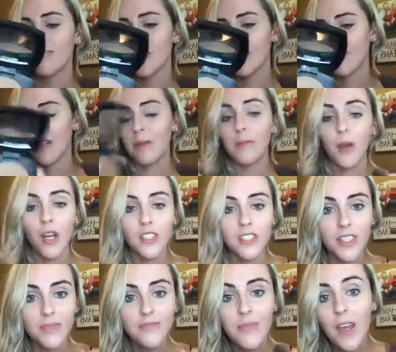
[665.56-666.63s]
something
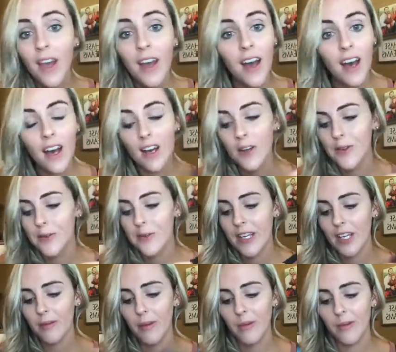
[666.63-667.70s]
bronzer. I
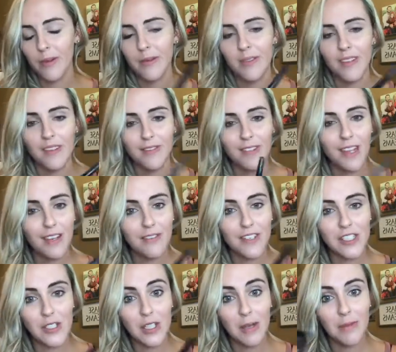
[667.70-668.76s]
can't remember what the
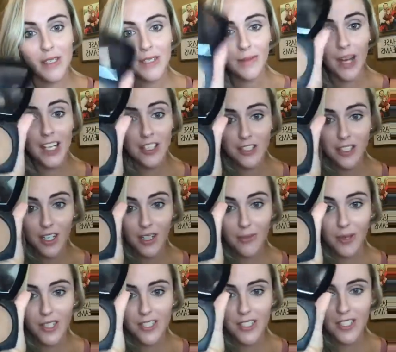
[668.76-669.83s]
official name is. I just call it
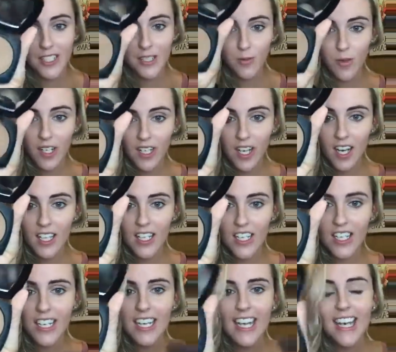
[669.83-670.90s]
bronzer. It's one
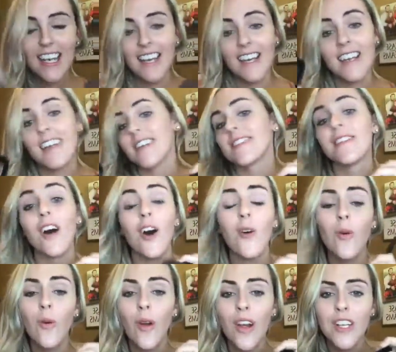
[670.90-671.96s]
color. It is
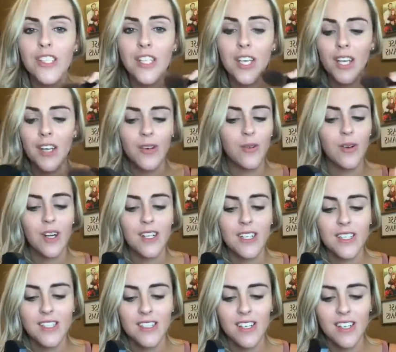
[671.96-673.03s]
not orangey, or
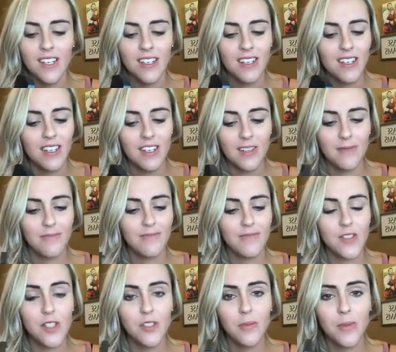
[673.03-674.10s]
it's
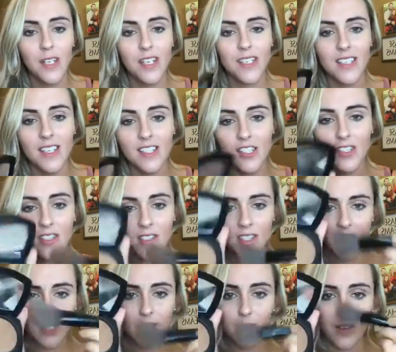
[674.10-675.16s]
super easy. Just
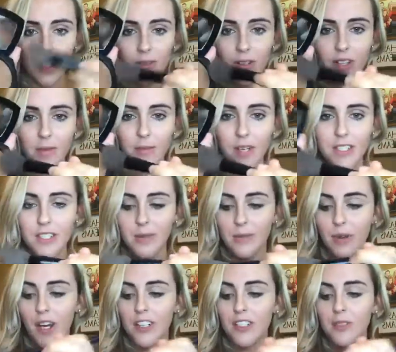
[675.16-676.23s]
I swirl it with a bronzer
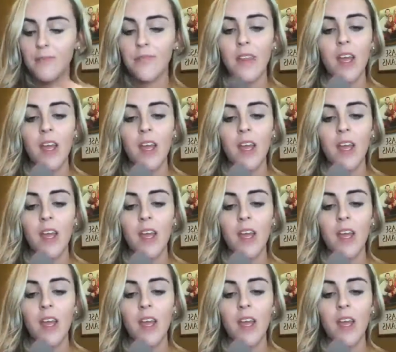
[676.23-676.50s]
brush.